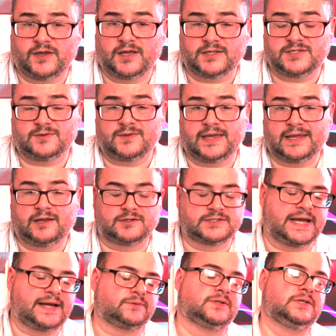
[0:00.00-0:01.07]
a 2-year
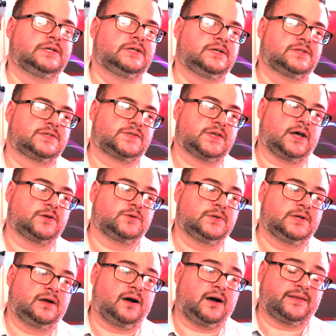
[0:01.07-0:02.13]
lockdown. So
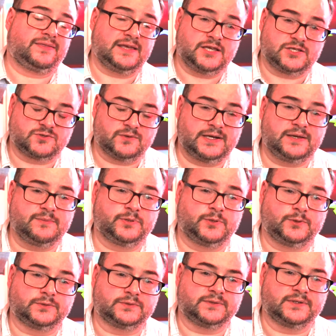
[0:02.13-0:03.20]
I think it's really
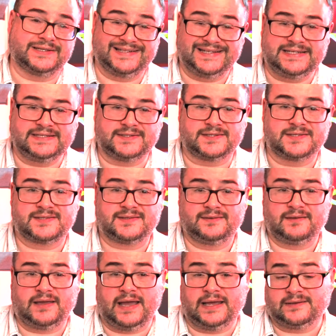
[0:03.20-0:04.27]
important that leaders
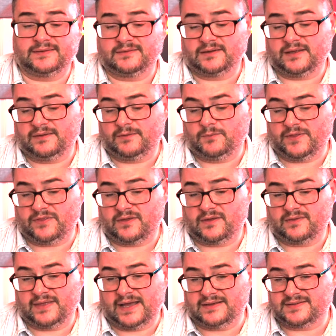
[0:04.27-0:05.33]
And
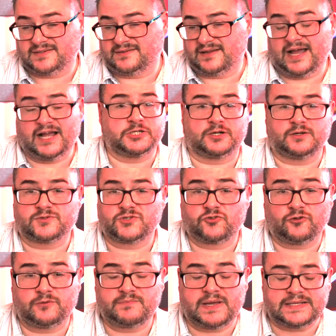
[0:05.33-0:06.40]
whether that's an agile
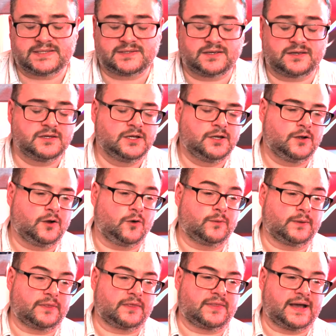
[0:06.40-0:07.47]
scrum master or
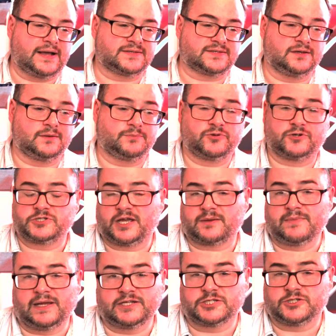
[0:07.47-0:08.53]
whether that's a
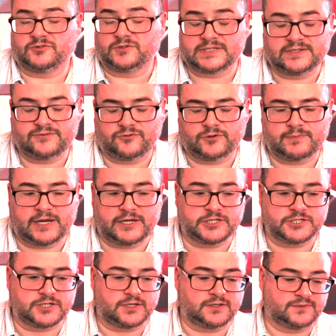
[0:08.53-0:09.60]
project manager or delivery
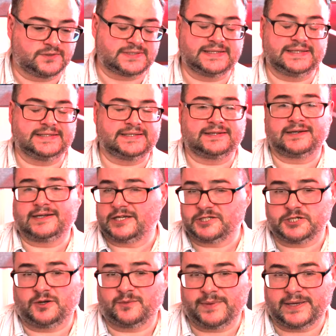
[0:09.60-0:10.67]
manager that's leading an
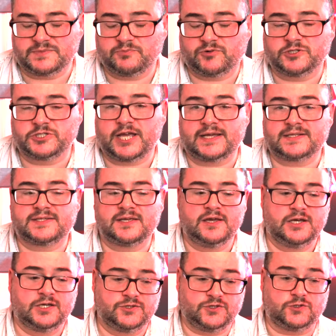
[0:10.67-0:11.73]
agile based project,
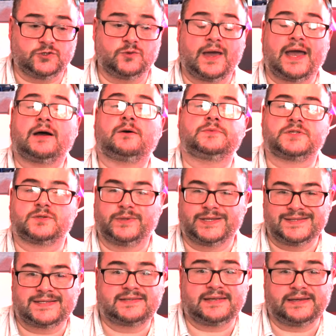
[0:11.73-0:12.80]
that you help to
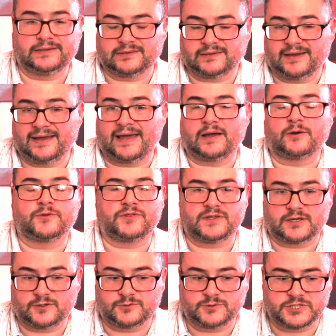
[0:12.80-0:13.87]
instill a healthy
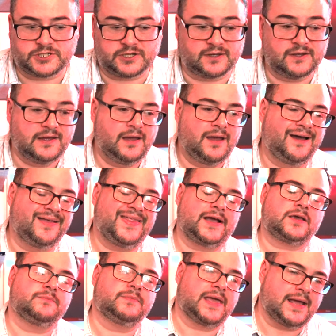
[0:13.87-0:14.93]
culture. And
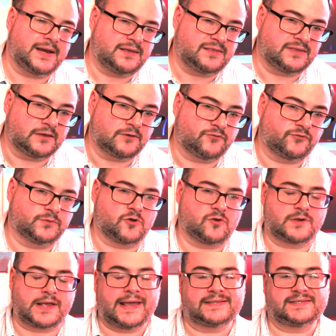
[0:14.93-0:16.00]
that can be anything from
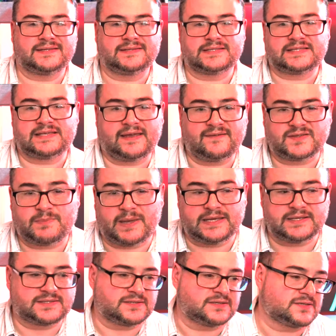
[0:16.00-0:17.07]
creating safe
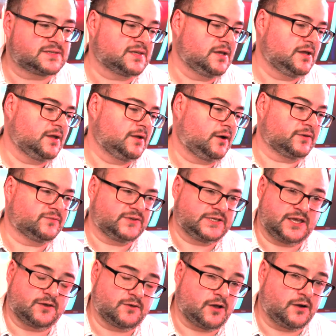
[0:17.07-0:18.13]
spaces on a
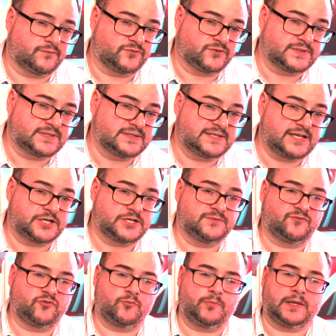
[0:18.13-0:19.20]
video conferencing
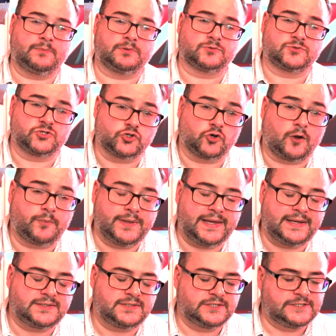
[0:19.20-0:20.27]
session for people to drop
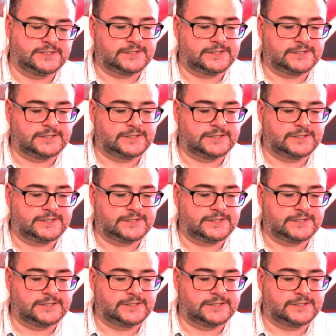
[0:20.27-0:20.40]
in